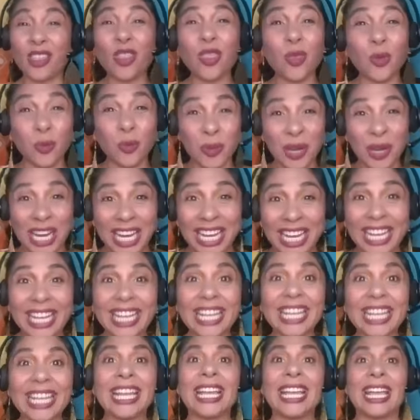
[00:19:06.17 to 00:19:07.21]

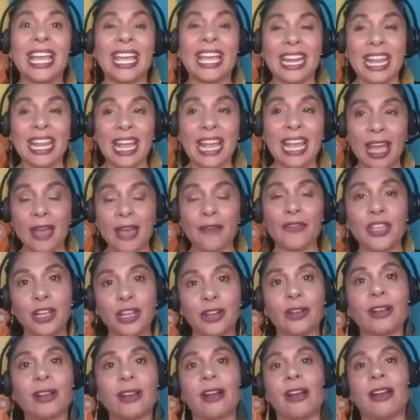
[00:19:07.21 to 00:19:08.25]
3.5
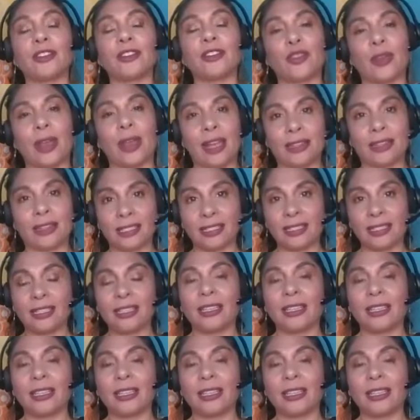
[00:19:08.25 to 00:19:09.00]
year contract